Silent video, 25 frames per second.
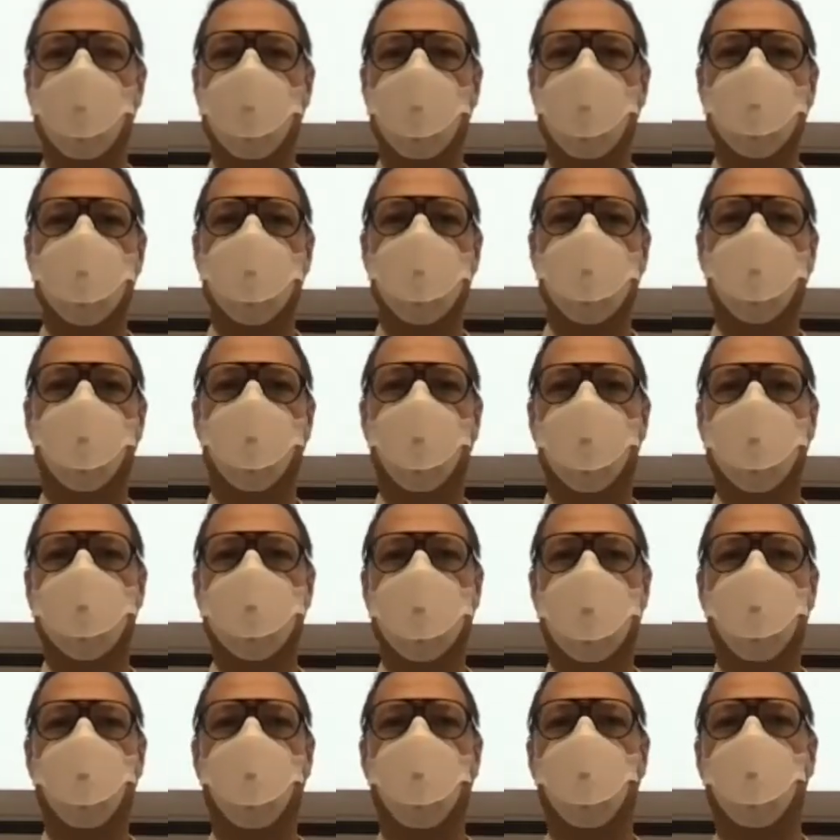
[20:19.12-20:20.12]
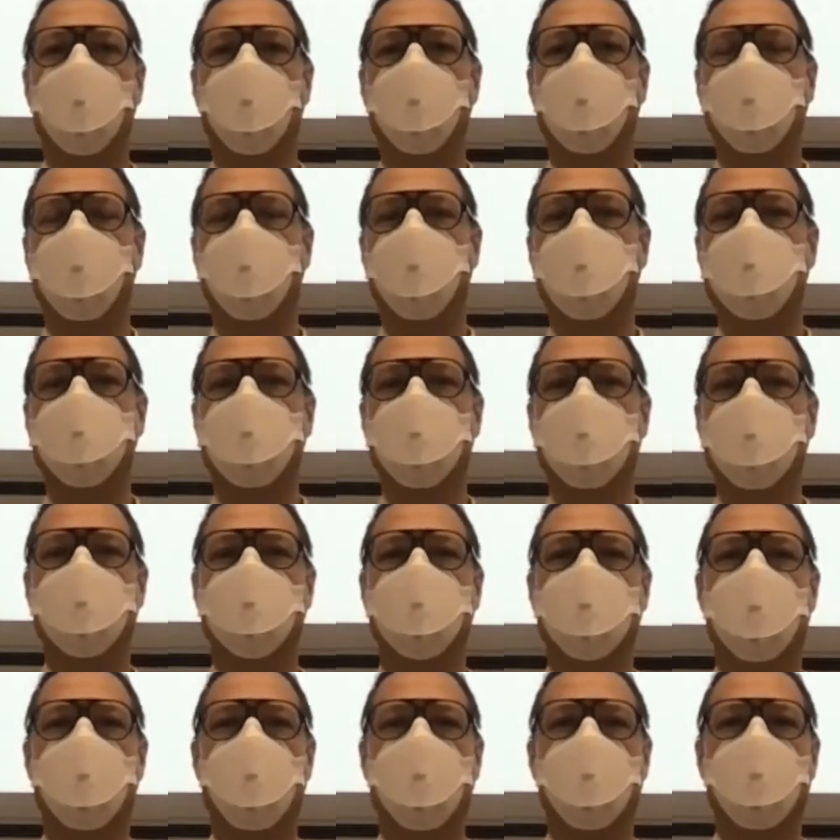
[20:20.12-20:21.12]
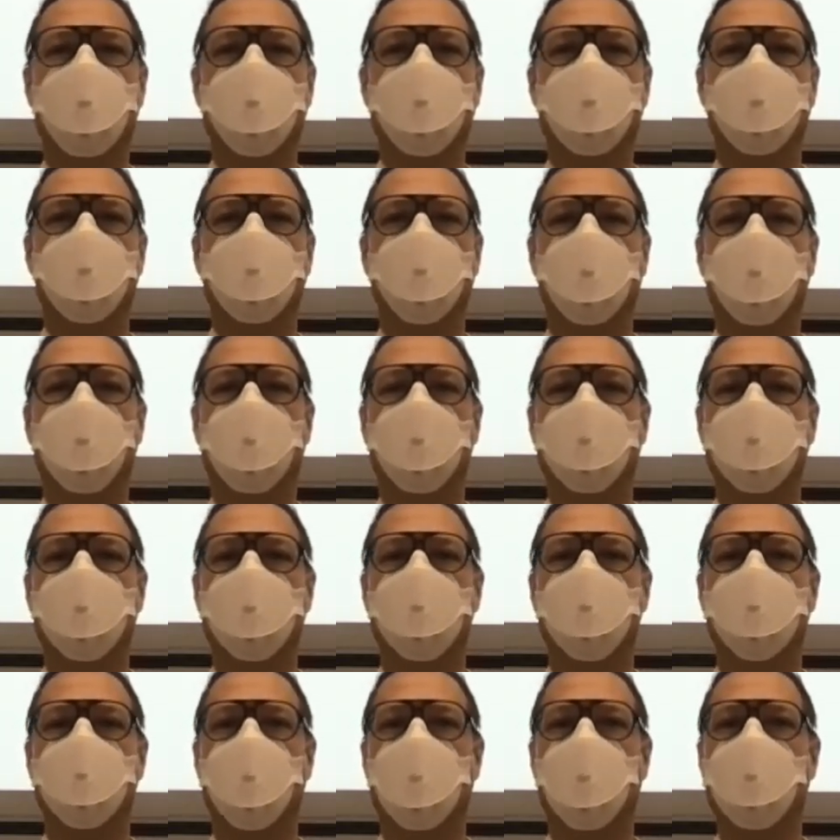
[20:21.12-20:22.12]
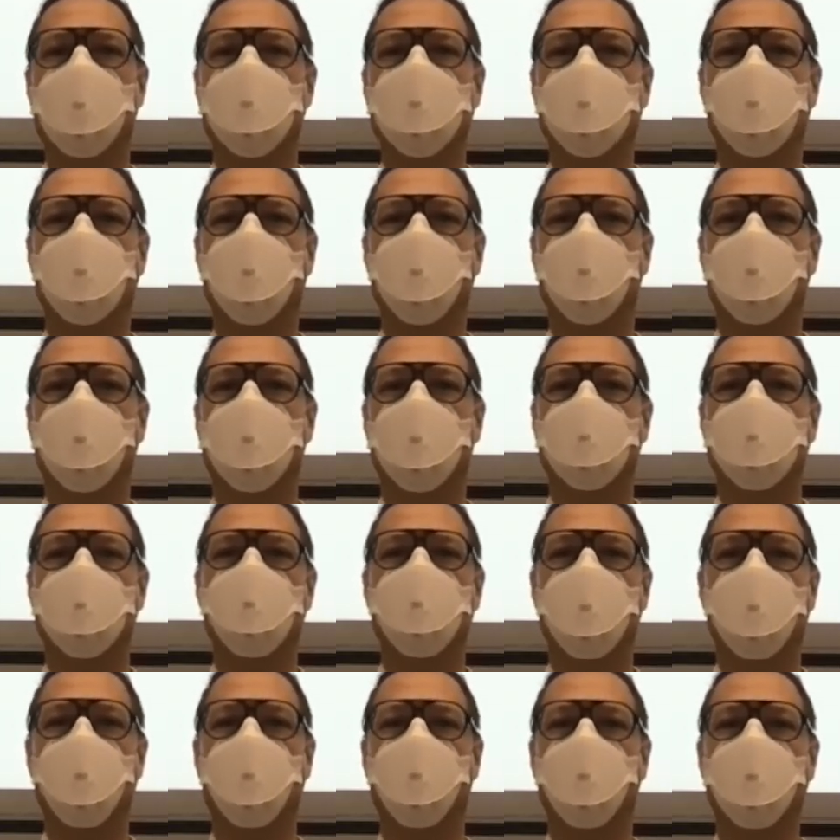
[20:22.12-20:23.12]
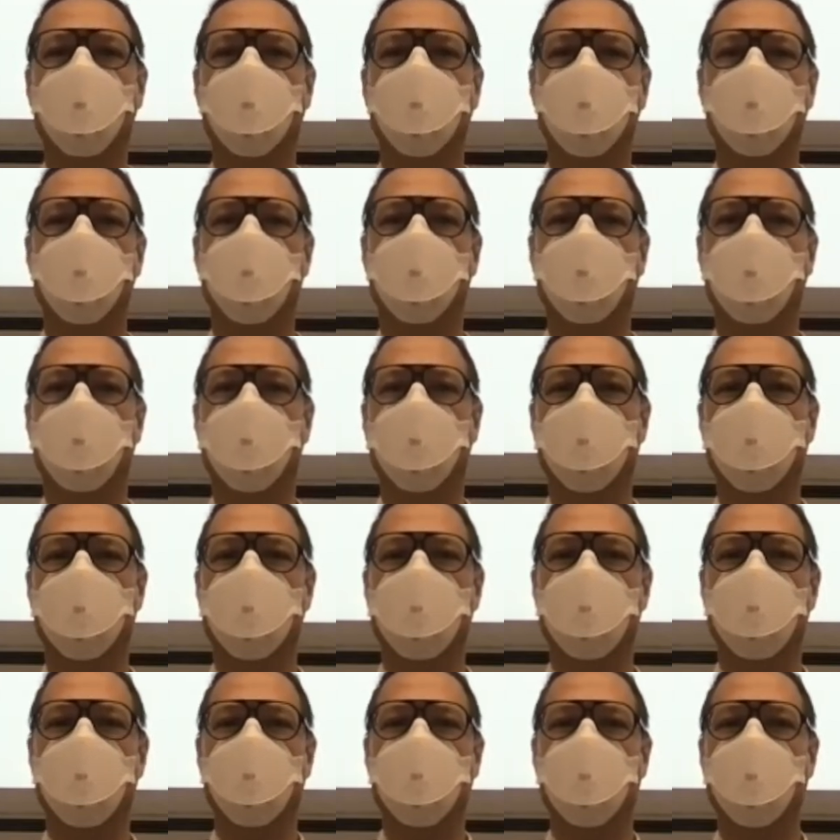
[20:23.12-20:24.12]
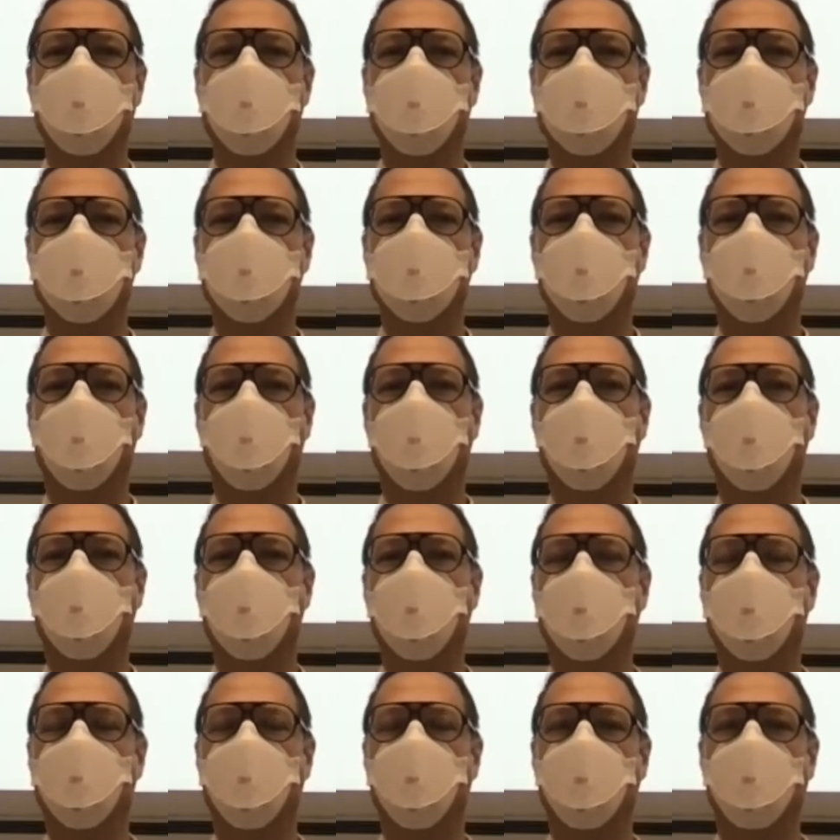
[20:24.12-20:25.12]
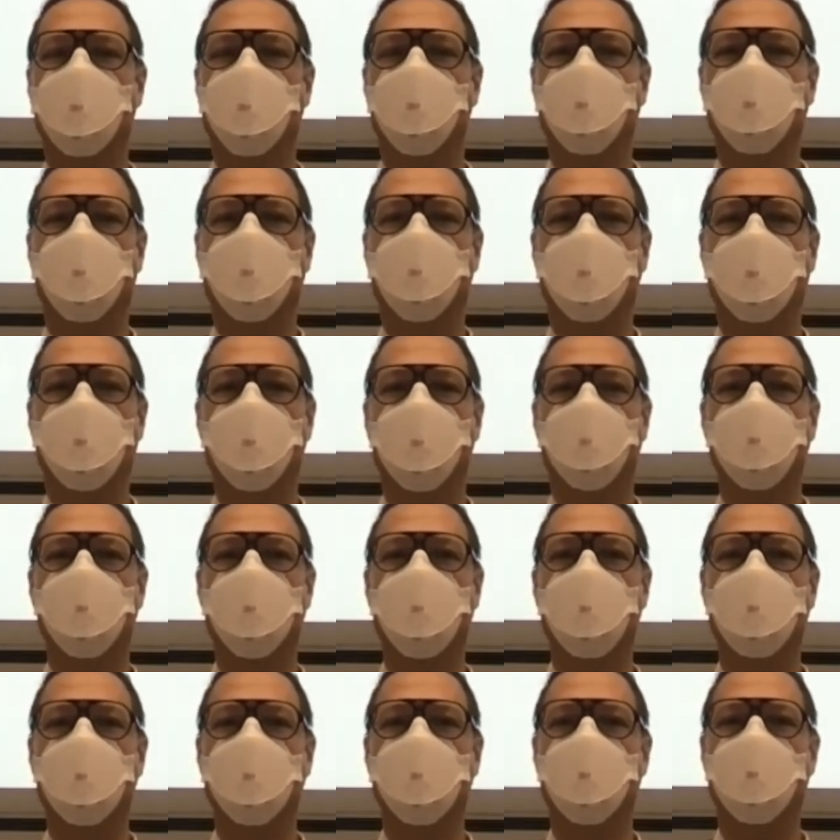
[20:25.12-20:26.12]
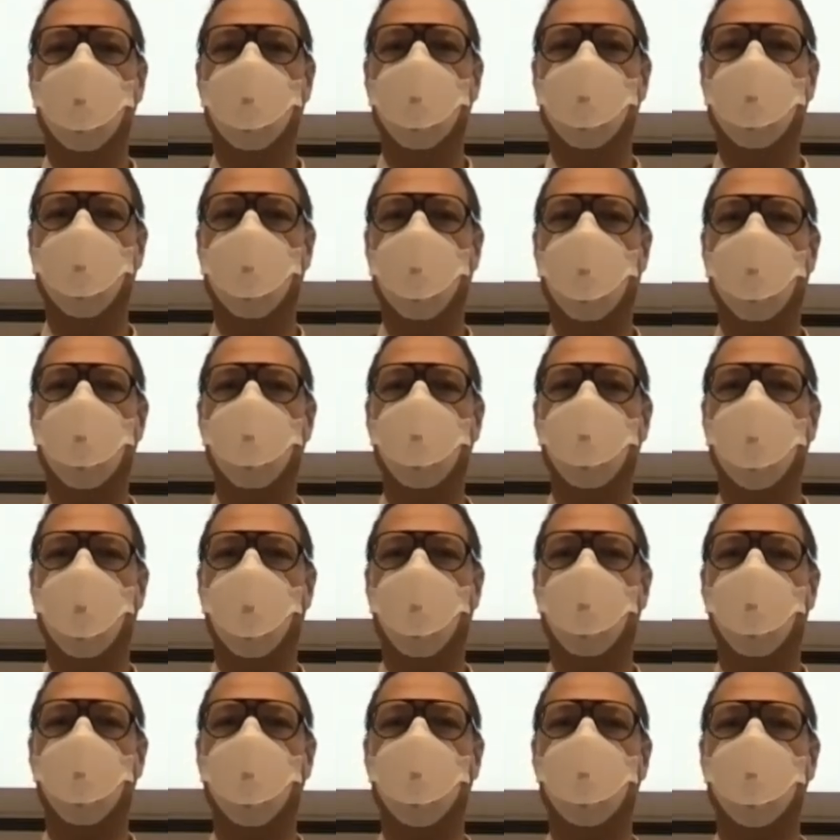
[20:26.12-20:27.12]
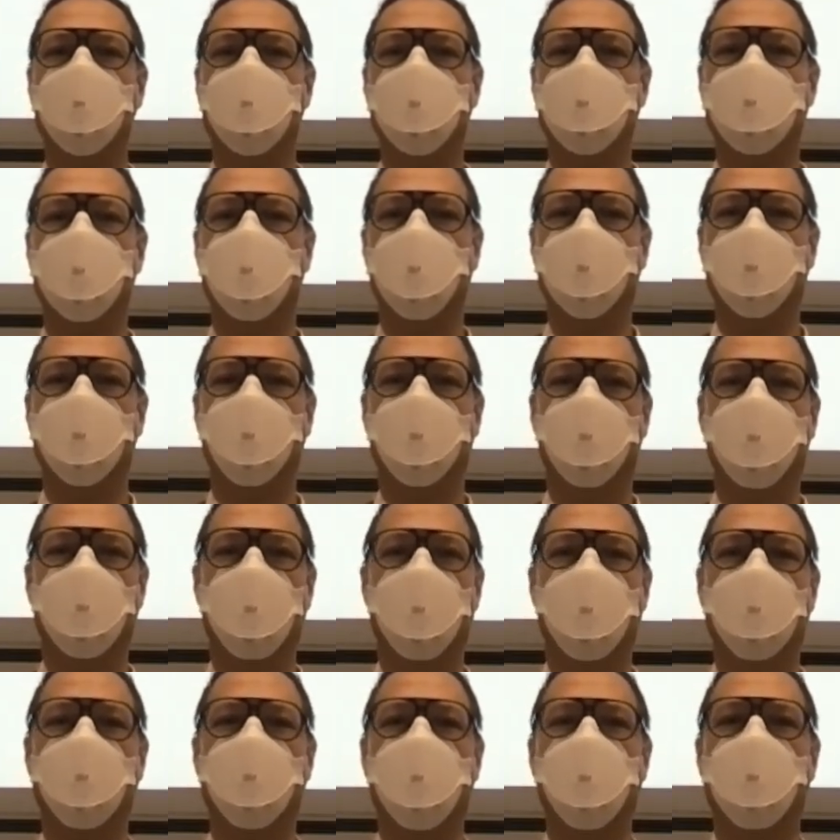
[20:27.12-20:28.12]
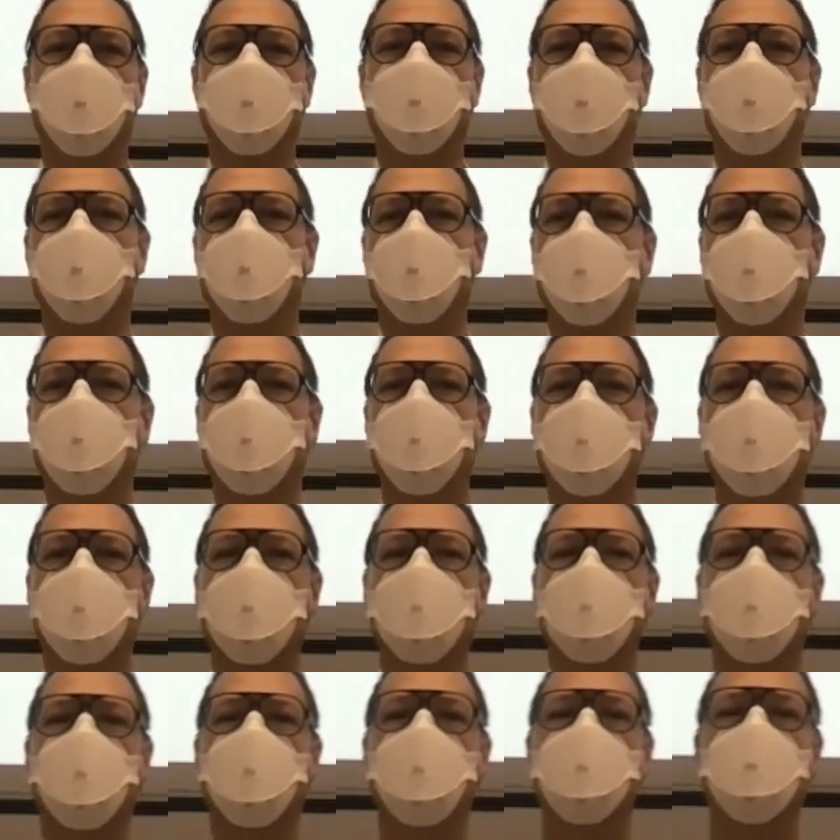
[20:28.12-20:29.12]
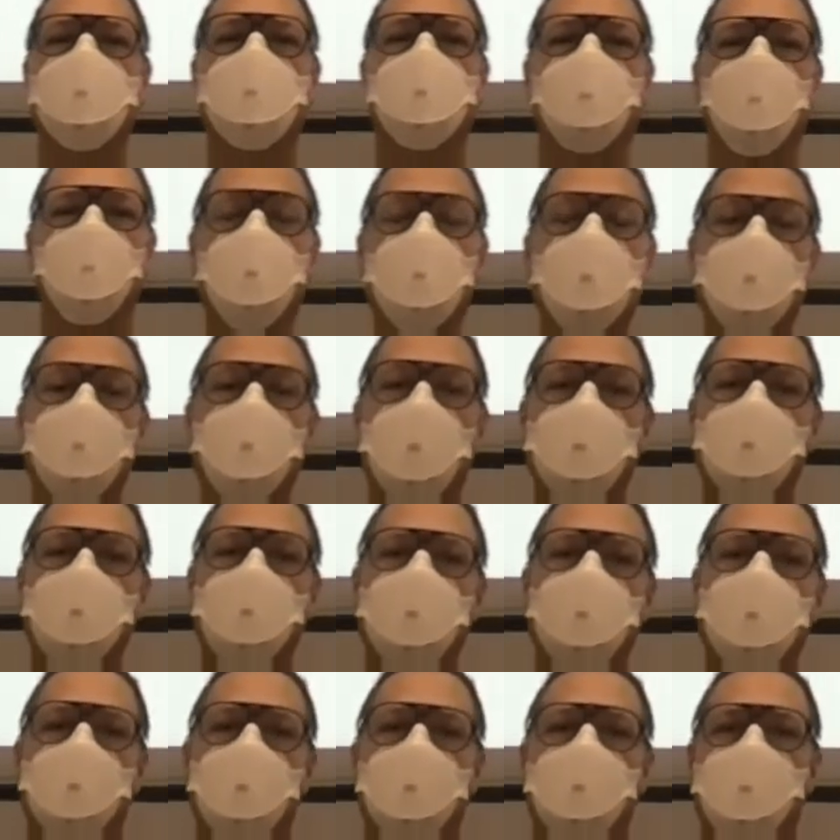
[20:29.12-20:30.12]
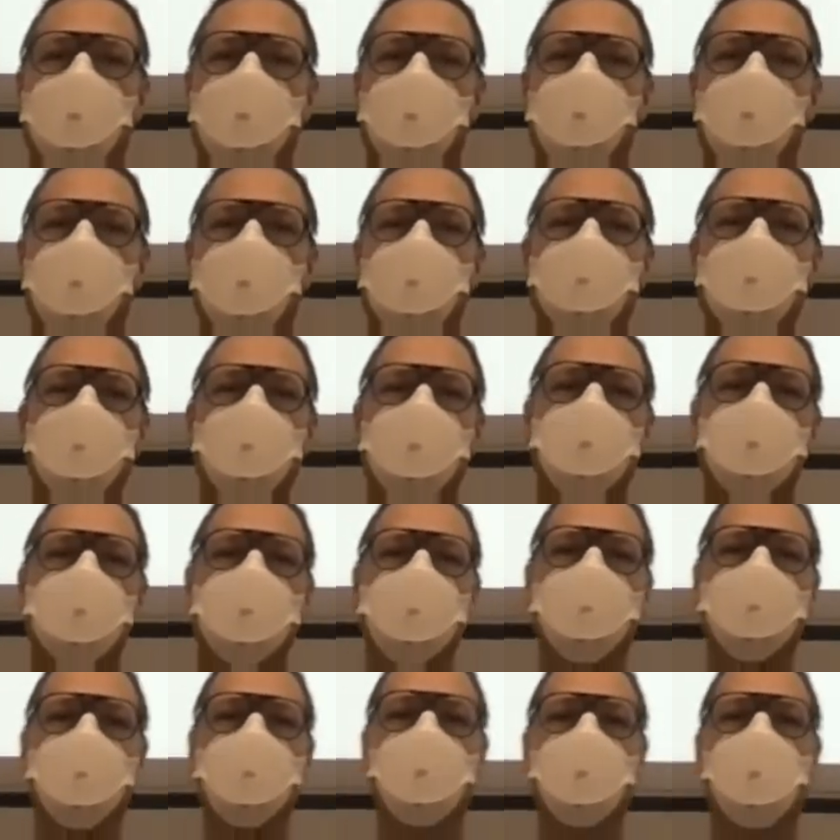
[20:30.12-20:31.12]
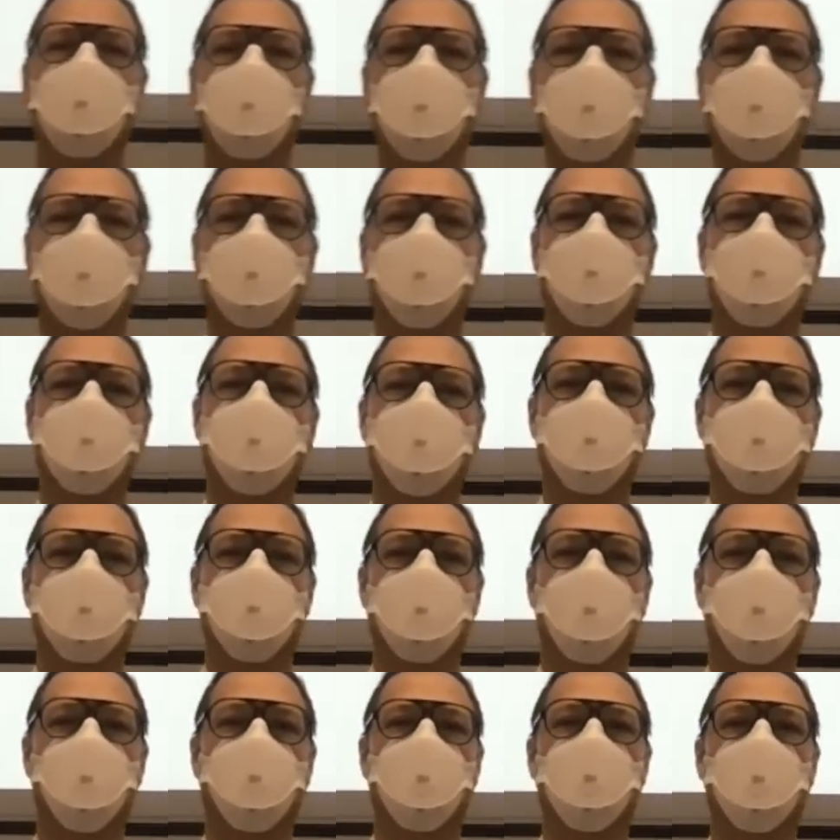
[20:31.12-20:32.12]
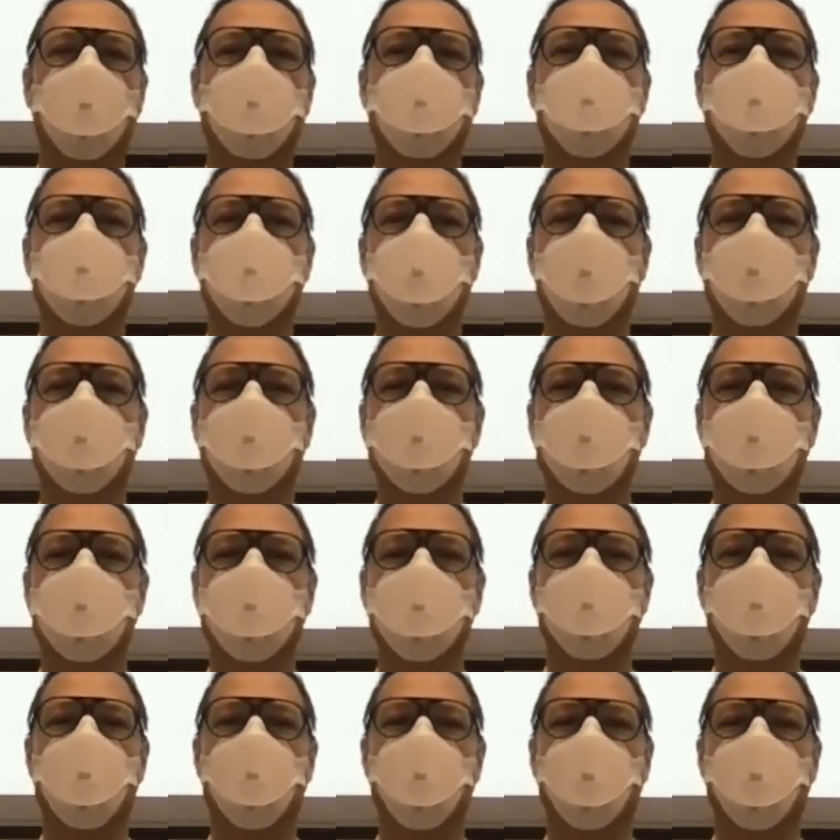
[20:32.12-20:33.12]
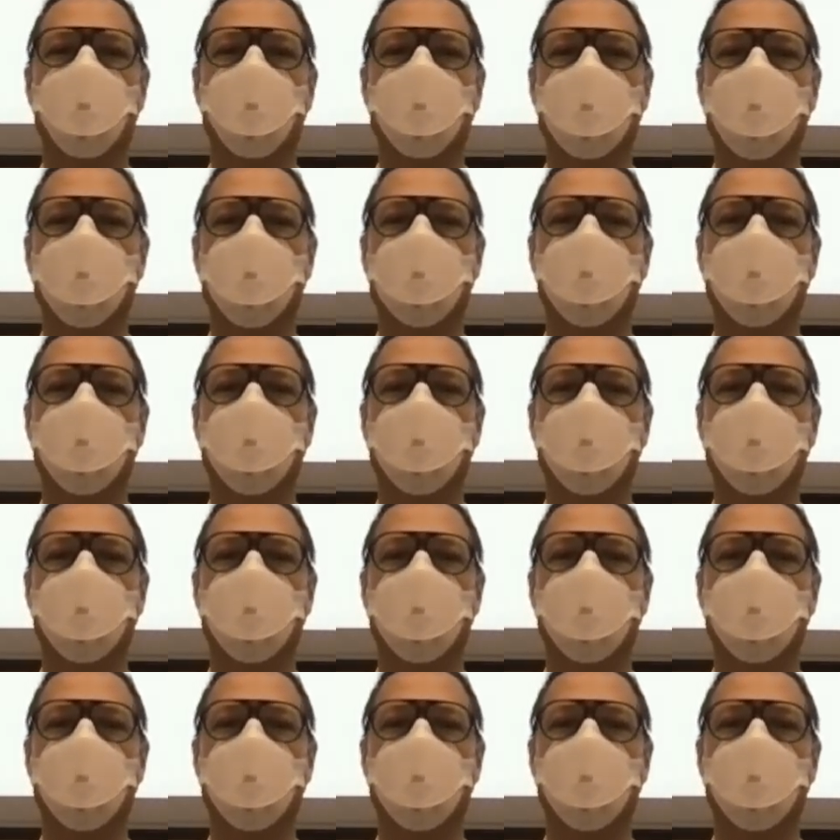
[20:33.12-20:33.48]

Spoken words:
So for example, this is a slice from a zebrafish. It's colored in red and green, and you can reconstruct and get this three-dimensional image of inside this zebrafish,